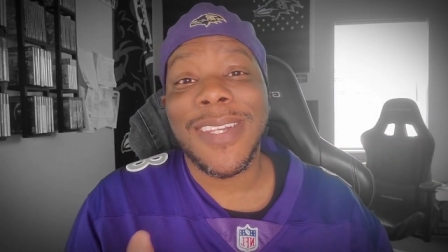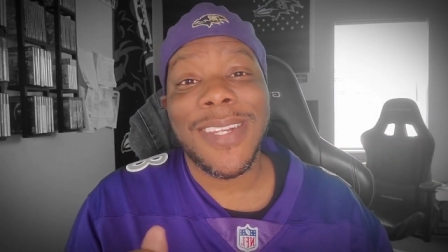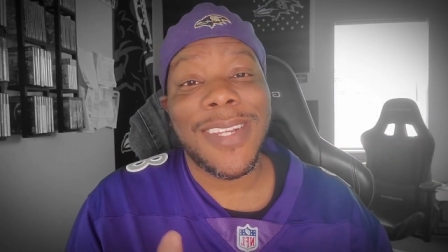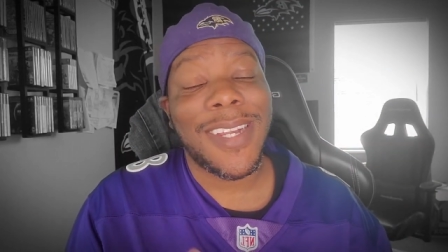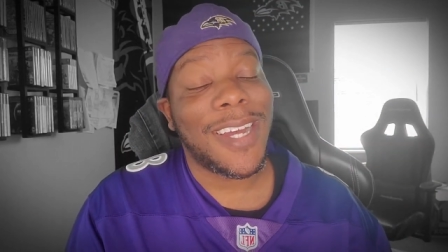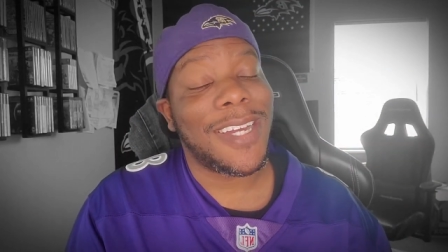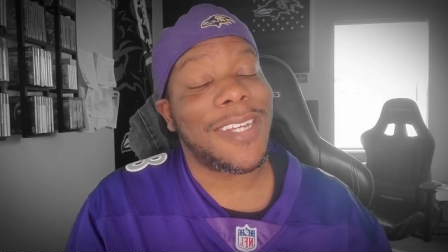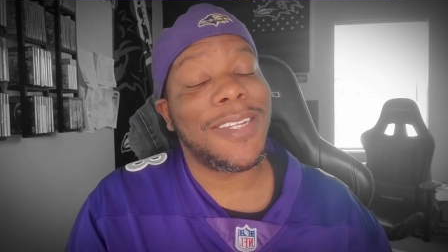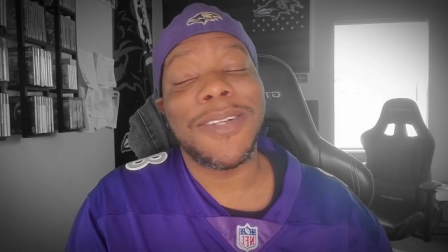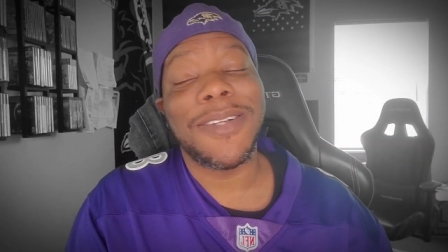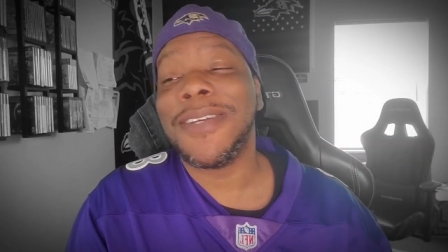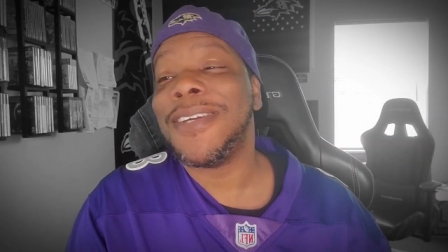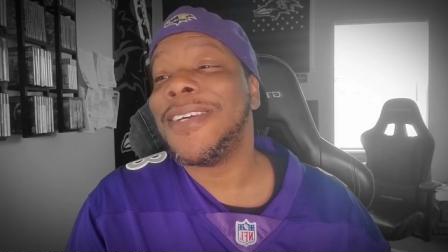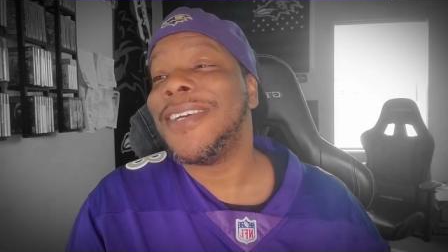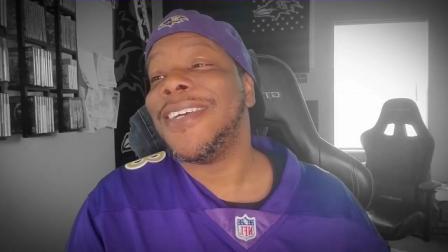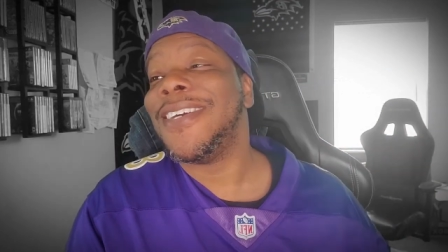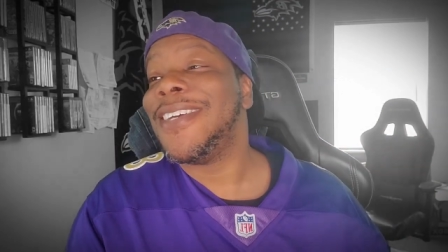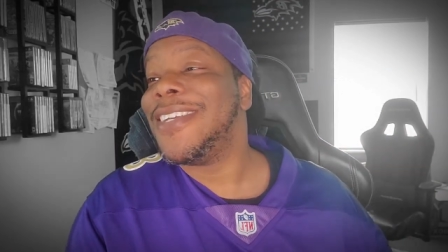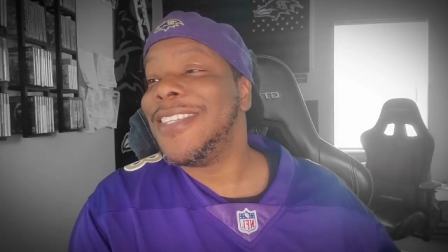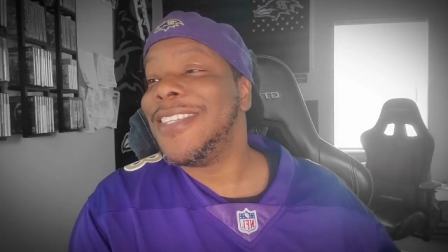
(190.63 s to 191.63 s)
not
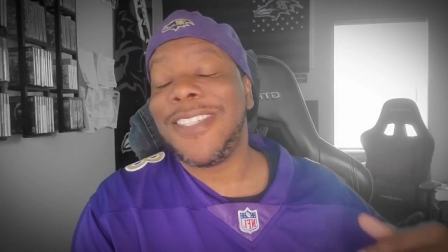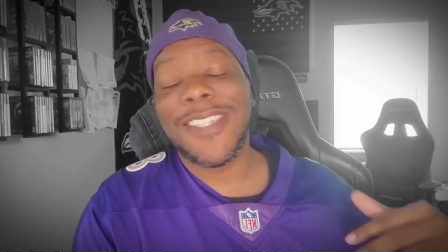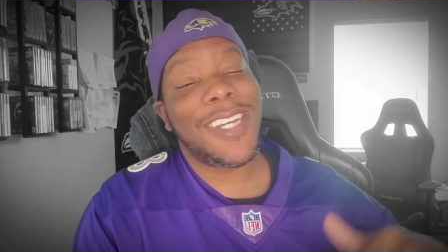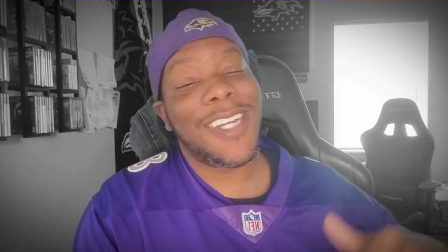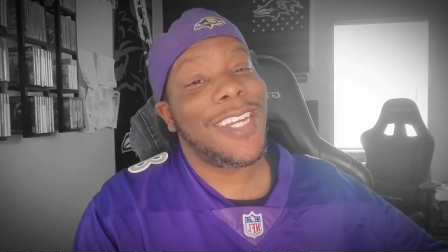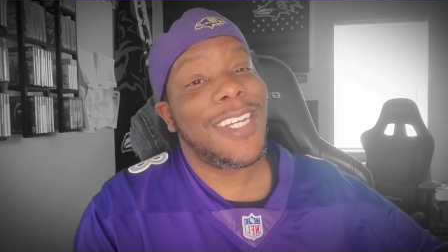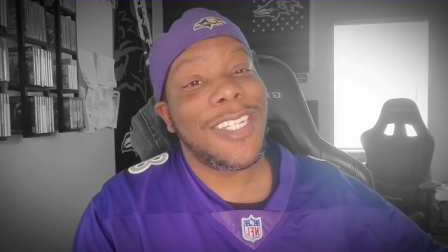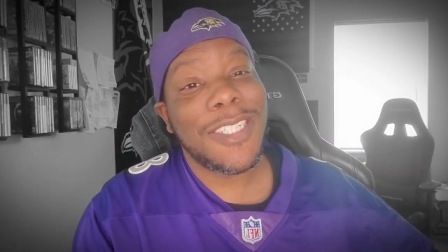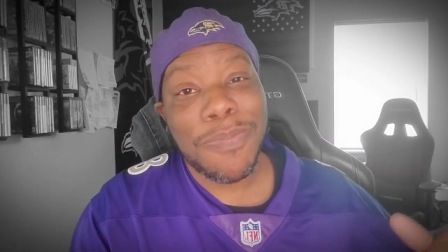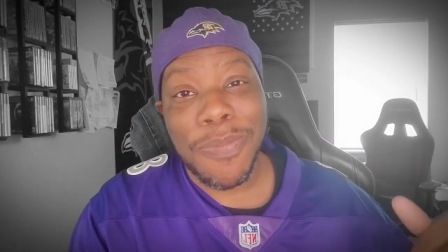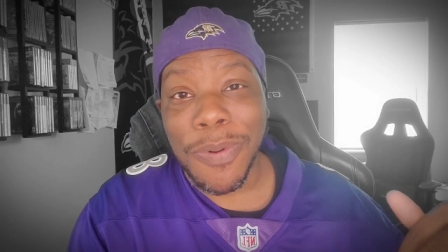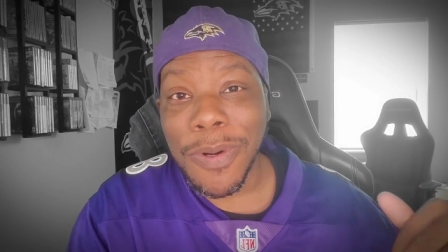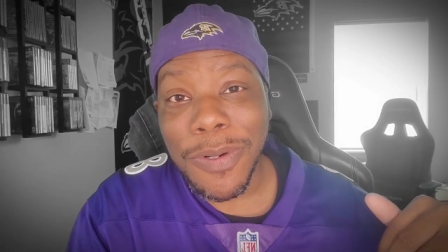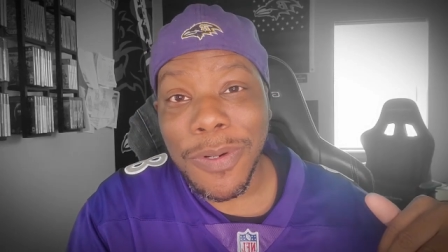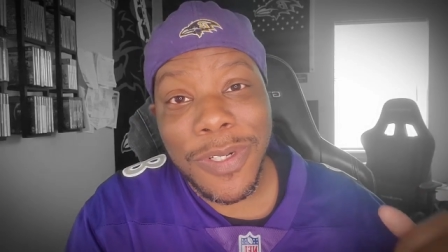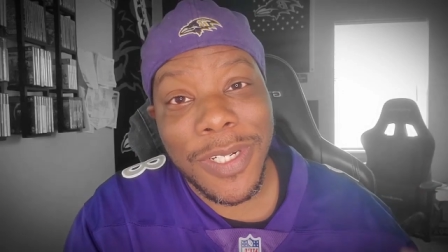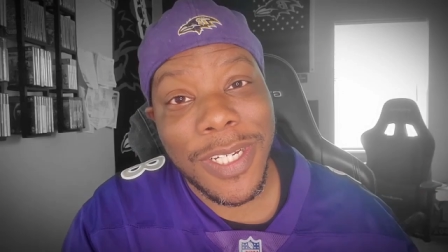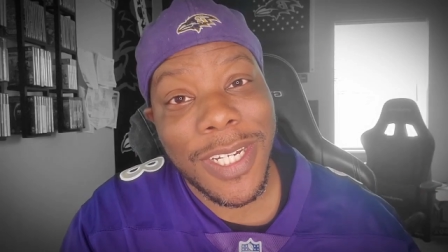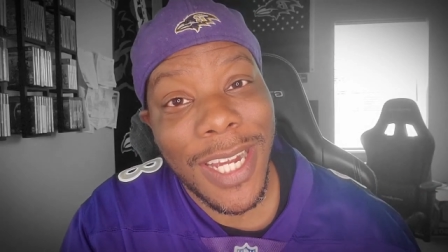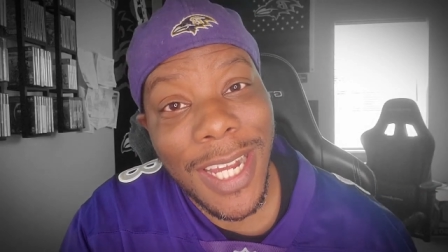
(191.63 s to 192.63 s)
James
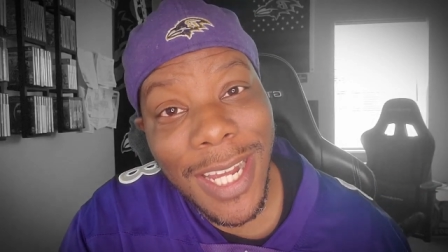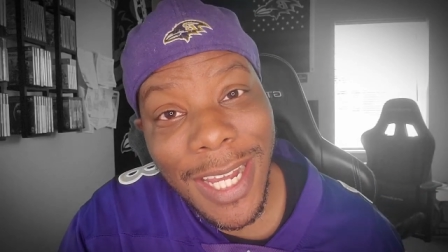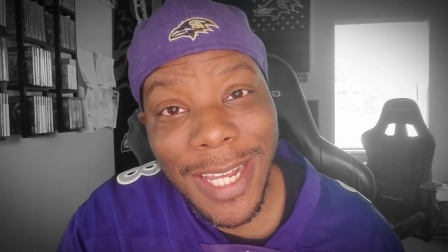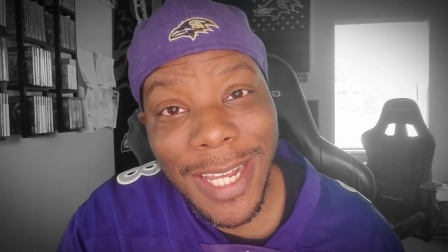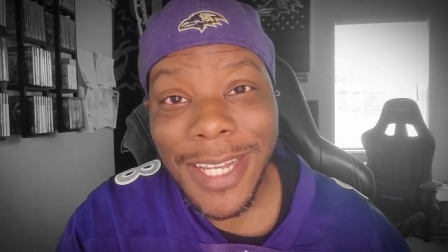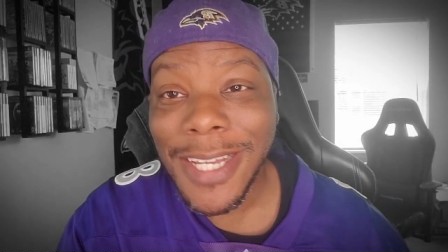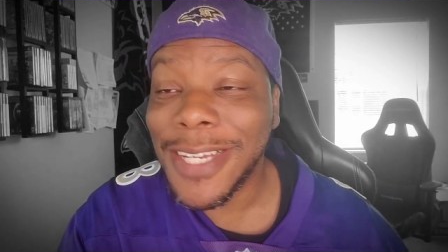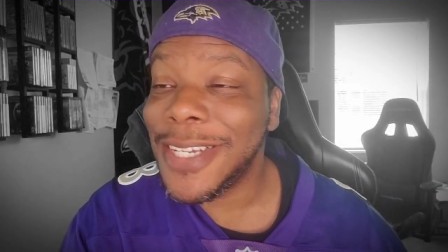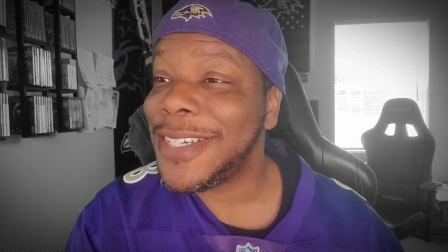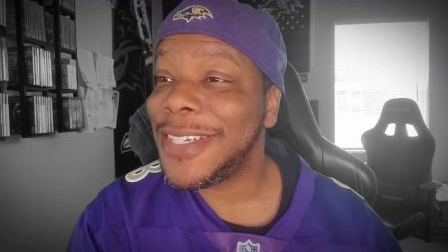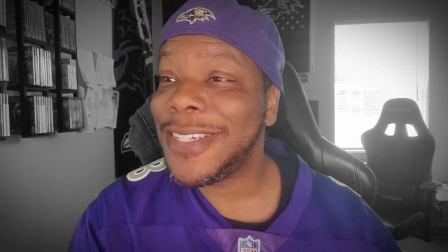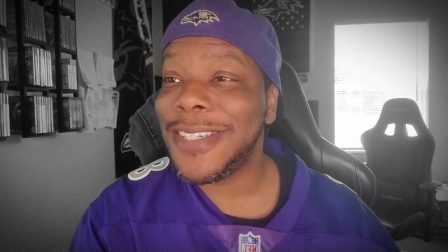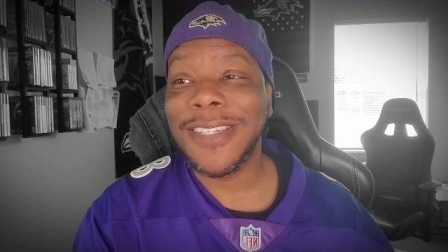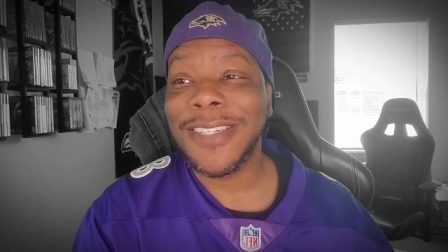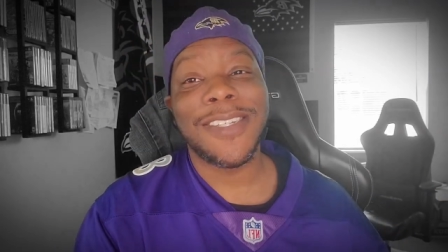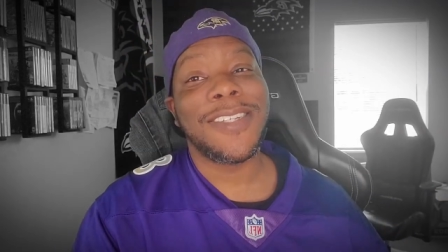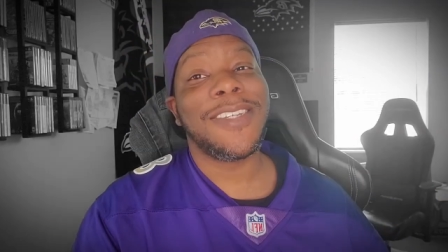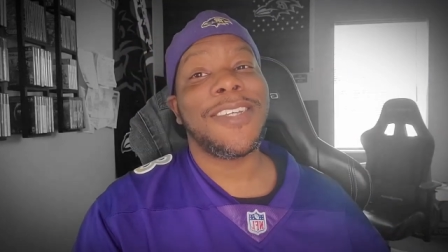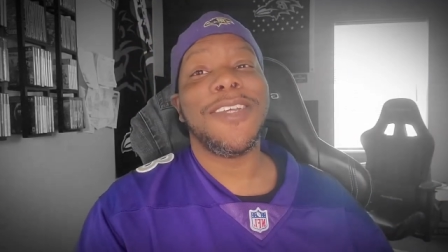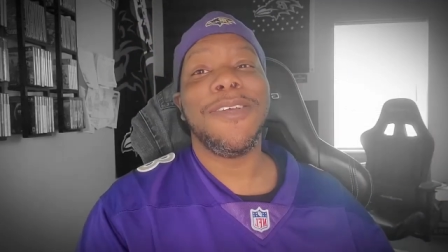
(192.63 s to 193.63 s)
Prochet,
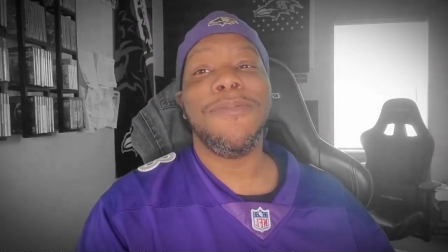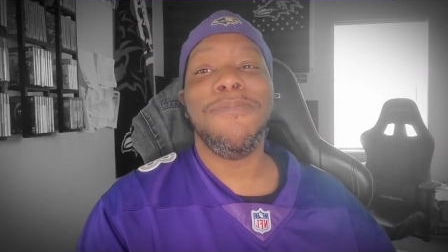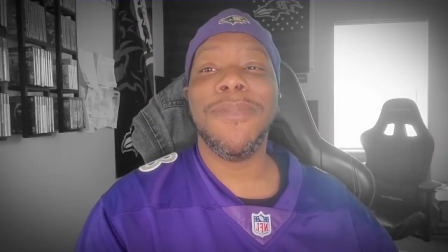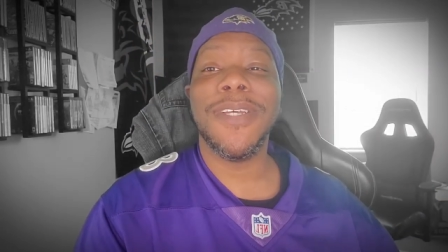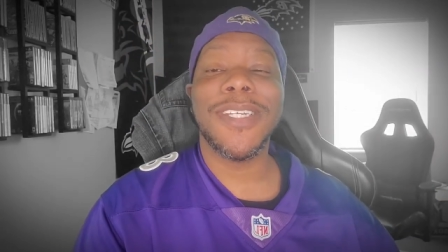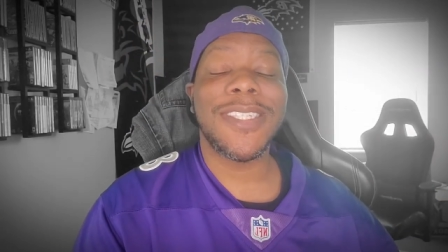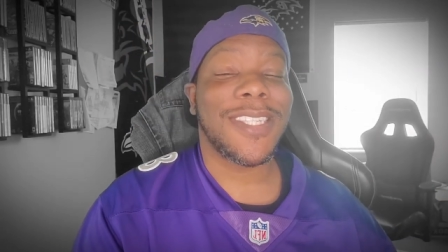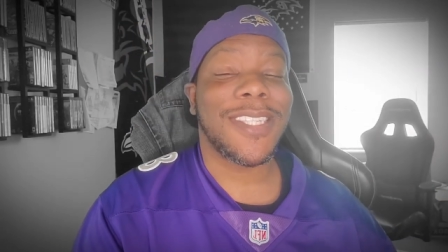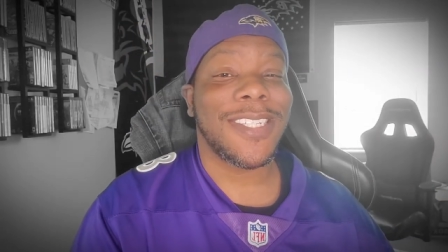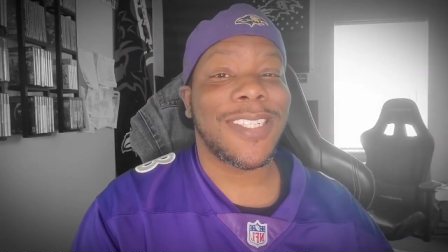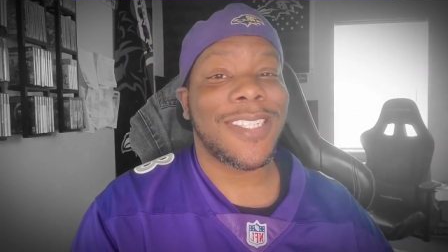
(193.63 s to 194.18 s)
Mr.